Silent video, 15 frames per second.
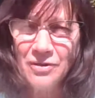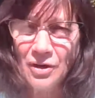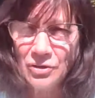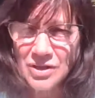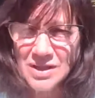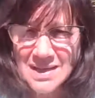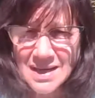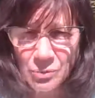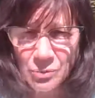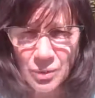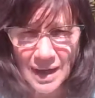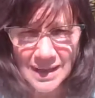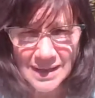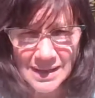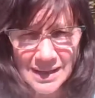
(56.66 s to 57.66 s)
focus our
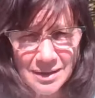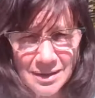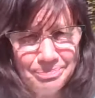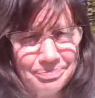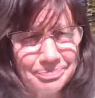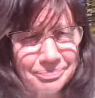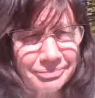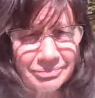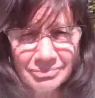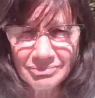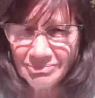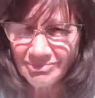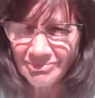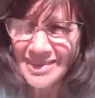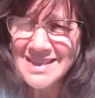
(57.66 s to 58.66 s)
writing,
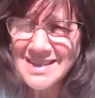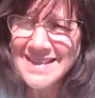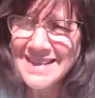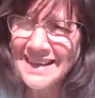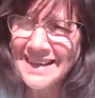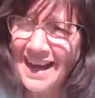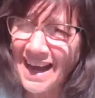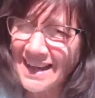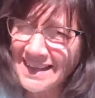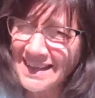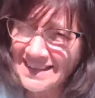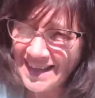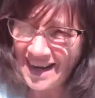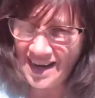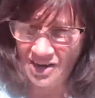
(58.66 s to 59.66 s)
to
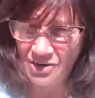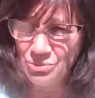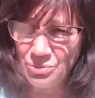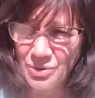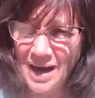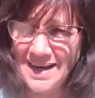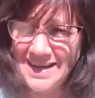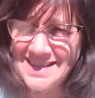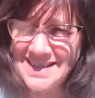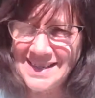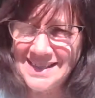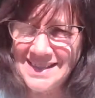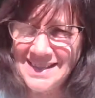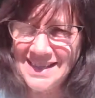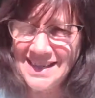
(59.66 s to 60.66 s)
guide our
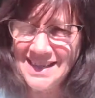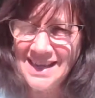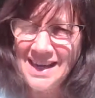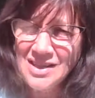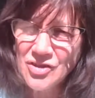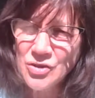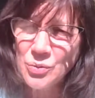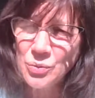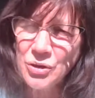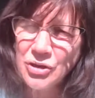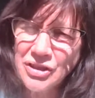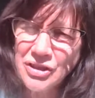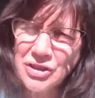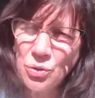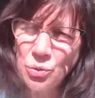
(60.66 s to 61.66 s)
writing. So we're
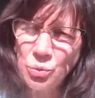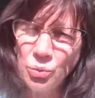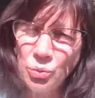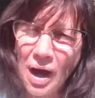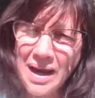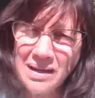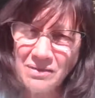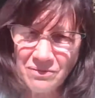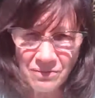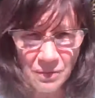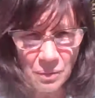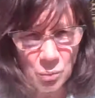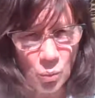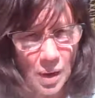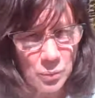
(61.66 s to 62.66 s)
going to write
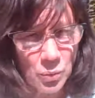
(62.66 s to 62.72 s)
from